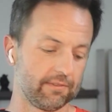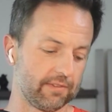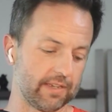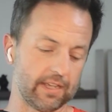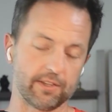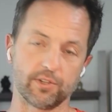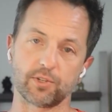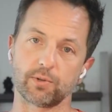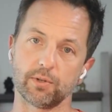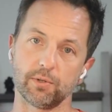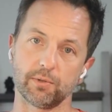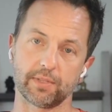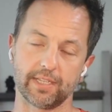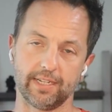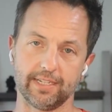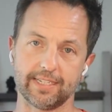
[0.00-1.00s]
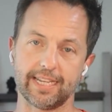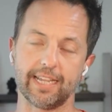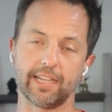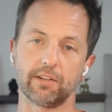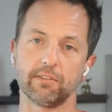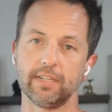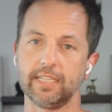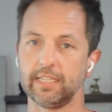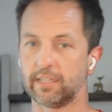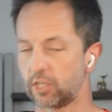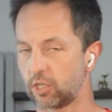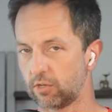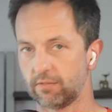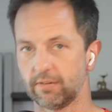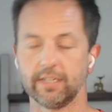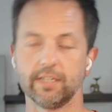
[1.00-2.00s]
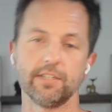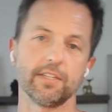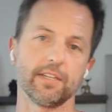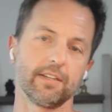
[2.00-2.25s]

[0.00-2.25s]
value truth and integrity and courage